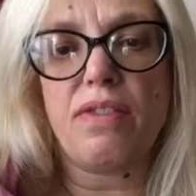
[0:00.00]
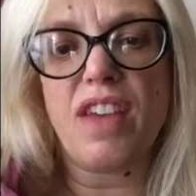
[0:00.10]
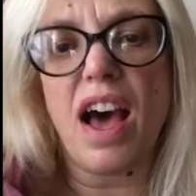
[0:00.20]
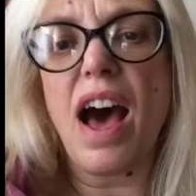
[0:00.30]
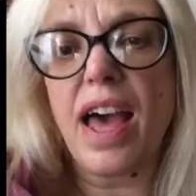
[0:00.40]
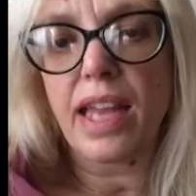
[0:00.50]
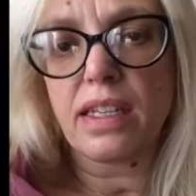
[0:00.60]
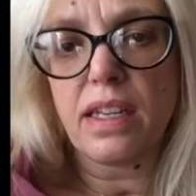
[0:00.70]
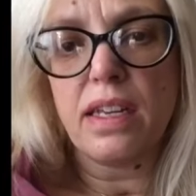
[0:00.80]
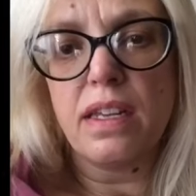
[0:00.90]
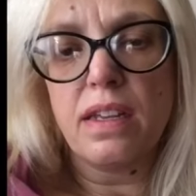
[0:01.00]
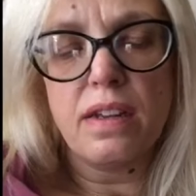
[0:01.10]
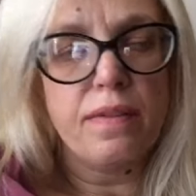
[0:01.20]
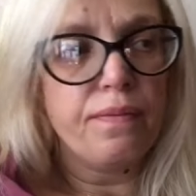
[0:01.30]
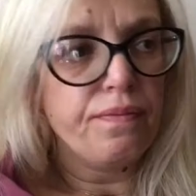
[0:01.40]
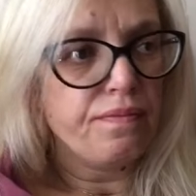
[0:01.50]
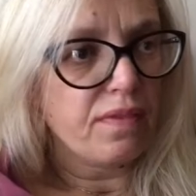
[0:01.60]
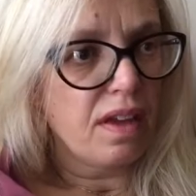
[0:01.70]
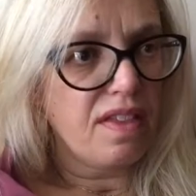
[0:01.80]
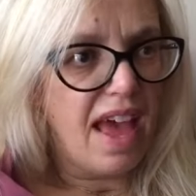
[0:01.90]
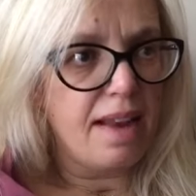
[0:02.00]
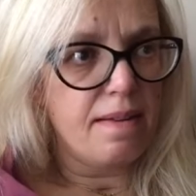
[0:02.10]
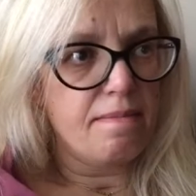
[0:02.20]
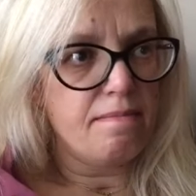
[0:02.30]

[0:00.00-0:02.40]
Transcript: the height, that